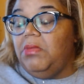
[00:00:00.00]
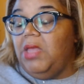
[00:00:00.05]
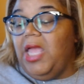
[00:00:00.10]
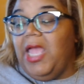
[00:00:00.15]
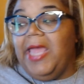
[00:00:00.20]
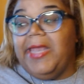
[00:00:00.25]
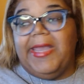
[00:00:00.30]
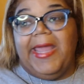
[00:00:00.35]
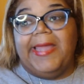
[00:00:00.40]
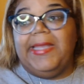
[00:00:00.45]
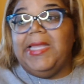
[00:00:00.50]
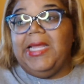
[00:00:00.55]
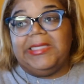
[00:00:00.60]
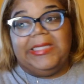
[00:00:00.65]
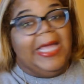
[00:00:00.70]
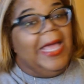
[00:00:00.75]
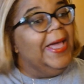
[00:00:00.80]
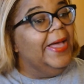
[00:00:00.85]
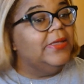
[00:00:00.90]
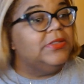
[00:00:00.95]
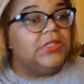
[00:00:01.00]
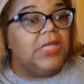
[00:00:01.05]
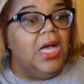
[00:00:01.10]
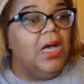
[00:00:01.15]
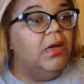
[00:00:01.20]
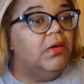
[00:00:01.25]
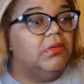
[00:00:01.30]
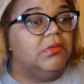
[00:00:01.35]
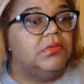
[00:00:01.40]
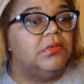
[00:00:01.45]
and they let that house
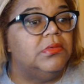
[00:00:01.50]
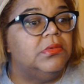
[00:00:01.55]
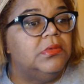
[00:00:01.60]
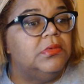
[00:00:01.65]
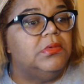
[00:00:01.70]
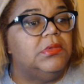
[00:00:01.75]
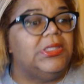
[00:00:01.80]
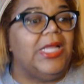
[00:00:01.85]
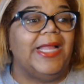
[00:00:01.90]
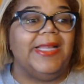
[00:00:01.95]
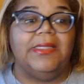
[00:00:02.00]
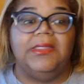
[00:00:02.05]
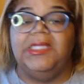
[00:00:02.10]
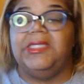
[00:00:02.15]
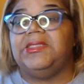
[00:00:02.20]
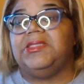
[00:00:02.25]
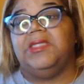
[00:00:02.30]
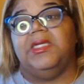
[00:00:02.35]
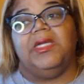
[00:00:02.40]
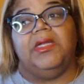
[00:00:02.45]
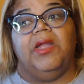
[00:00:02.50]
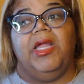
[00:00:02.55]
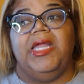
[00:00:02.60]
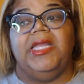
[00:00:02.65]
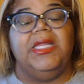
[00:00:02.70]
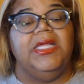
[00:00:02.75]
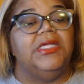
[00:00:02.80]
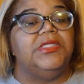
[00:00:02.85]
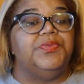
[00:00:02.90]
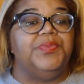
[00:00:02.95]
go. Like, listen, it
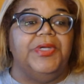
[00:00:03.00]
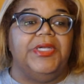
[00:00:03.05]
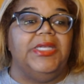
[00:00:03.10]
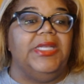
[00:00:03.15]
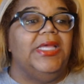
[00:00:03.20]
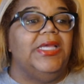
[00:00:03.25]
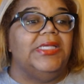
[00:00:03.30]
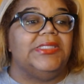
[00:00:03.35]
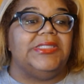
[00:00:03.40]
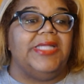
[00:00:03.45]
is what it is.